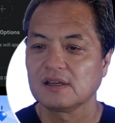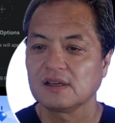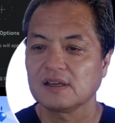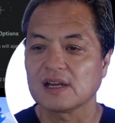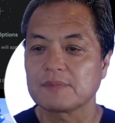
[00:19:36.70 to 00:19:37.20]

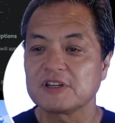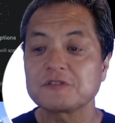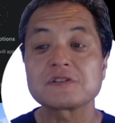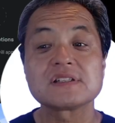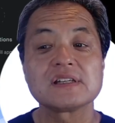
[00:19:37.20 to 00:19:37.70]
and I'm
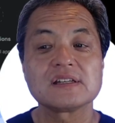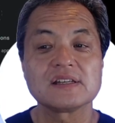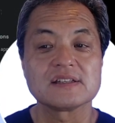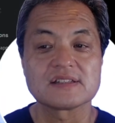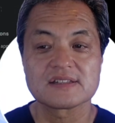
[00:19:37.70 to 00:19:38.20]
interested
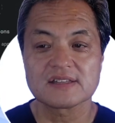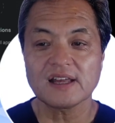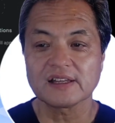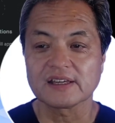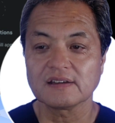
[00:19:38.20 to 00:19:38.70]
in
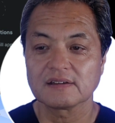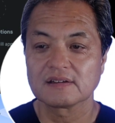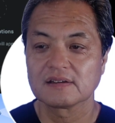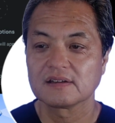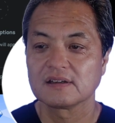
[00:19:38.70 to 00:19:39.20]
selling
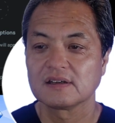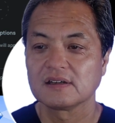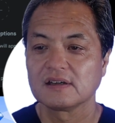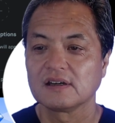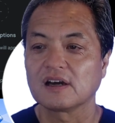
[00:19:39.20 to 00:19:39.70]

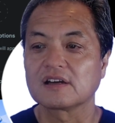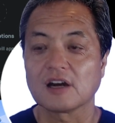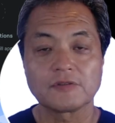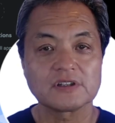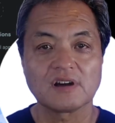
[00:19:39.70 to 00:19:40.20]
a
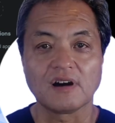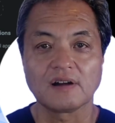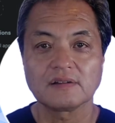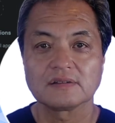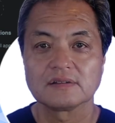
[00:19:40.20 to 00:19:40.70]
covered
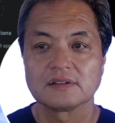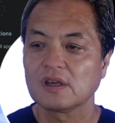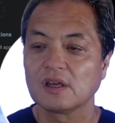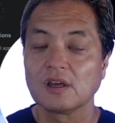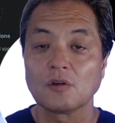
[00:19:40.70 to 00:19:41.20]
call.
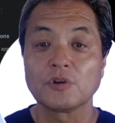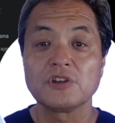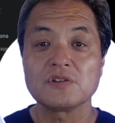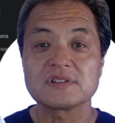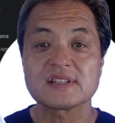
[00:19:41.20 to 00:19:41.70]
We'll
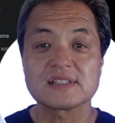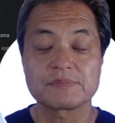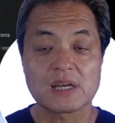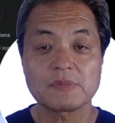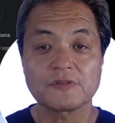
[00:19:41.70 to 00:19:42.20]
use the
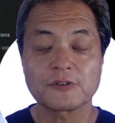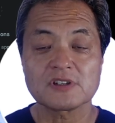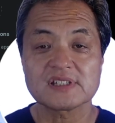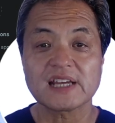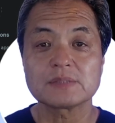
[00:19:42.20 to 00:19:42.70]
September
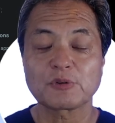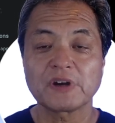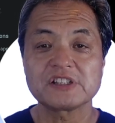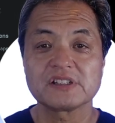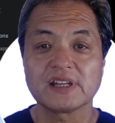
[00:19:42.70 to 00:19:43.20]
1st
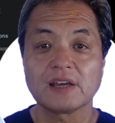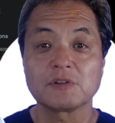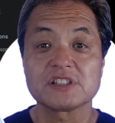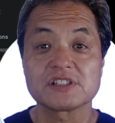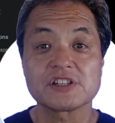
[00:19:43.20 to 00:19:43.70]
expiration date,
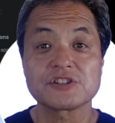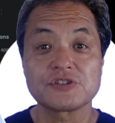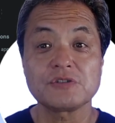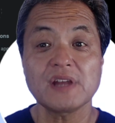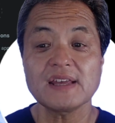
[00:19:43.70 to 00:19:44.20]
which is just
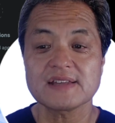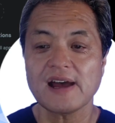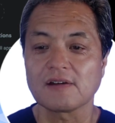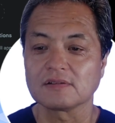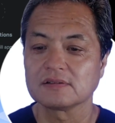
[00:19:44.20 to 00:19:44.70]
2 days
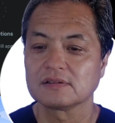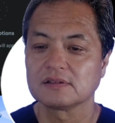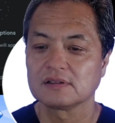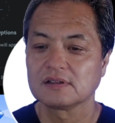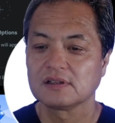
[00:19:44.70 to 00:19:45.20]
out.
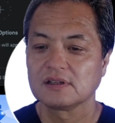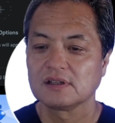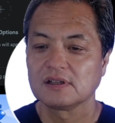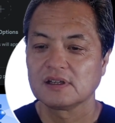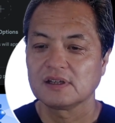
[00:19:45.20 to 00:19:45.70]

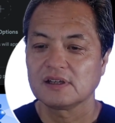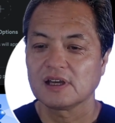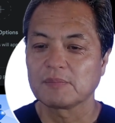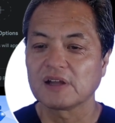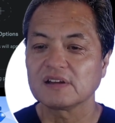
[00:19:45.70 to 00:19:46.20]

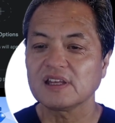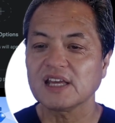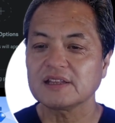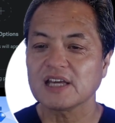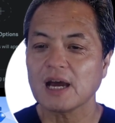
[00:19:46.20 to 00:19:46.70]
And by
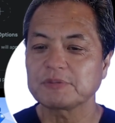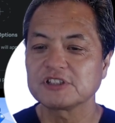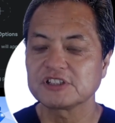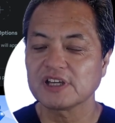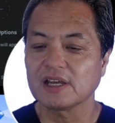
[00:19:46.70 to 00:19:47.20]
looking at the
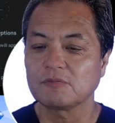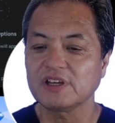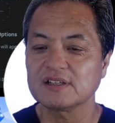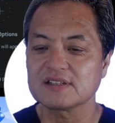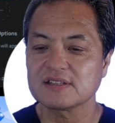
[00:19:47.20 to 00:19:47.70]
option chain, we
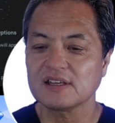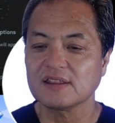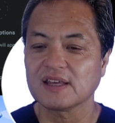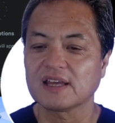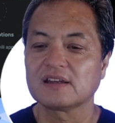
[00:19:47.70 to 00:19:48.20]
can see
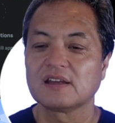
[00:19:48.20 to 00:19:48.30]
that